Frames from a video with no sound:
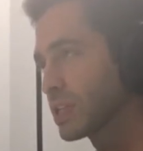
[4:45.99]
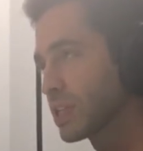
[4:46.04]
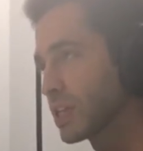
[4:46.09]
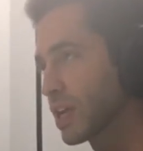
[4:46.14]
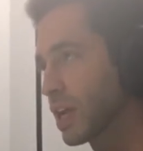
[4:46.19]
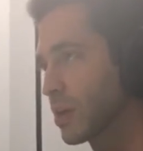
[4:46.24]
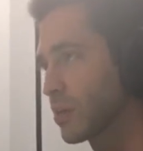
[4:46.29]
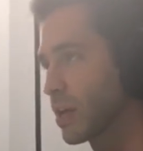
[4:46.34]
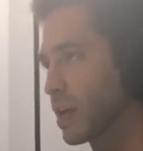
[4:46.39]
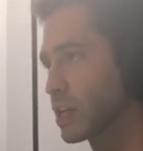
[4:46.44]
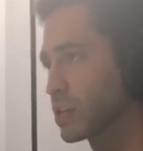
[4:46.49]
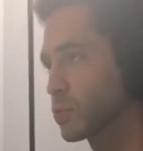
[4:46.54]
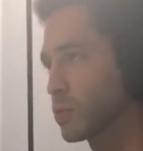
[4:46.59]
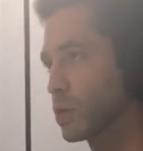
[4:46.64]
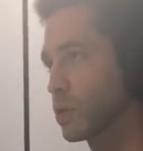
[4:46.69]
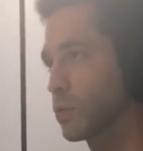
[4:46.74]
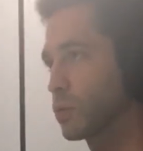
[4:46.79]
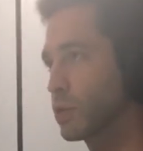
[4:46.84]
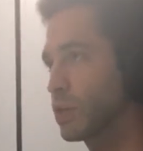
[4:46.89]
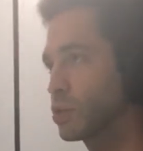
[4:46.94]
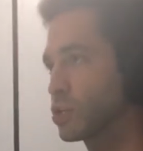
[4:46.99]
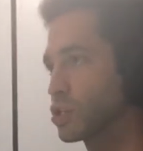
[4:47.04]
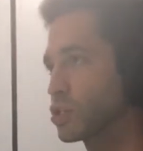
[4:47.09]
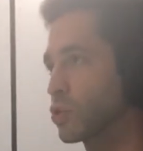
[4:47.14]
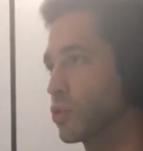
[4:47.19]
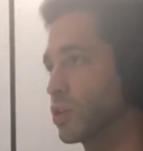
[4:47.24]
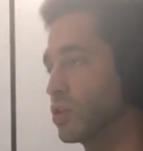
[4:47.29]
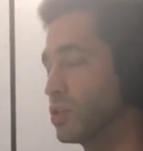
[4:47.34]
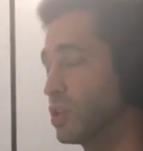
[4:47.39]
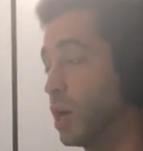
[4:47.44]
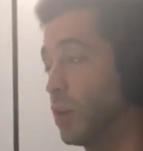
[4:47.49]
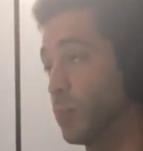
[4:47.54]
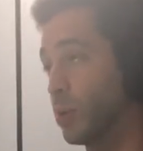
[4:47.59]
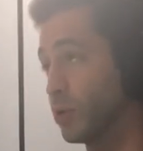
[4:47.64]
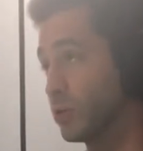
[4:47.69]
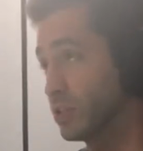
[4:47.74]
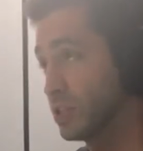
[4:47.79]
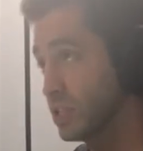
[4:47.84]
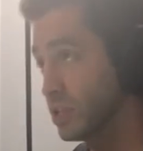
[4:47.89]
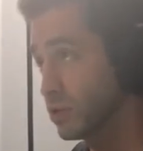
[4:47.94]
game last week where they just took a dump on
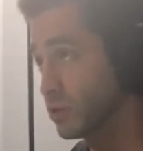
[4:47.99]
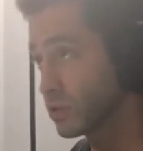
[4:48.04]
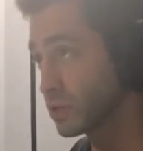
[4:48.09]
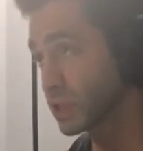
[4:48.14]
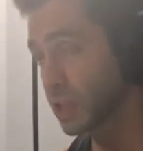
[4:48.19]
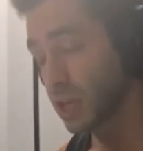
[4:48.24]
the Eagles.